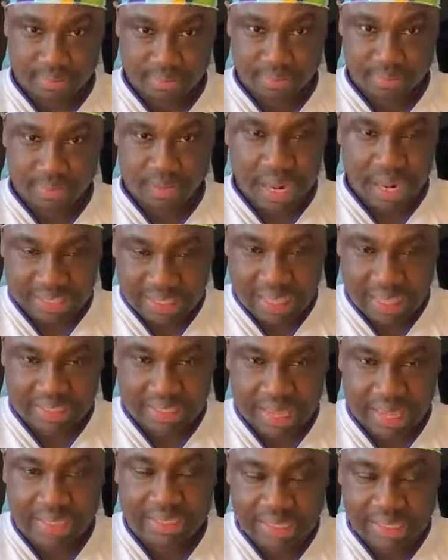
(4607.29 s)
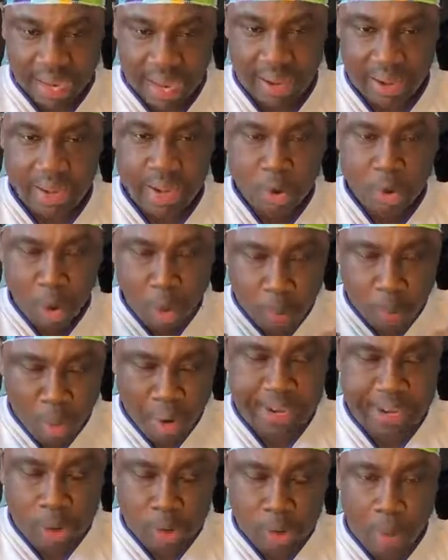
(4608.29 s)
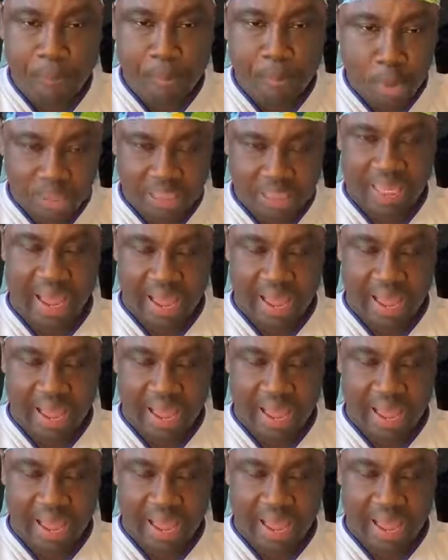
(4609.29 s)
As I say, Jenna, or body composure.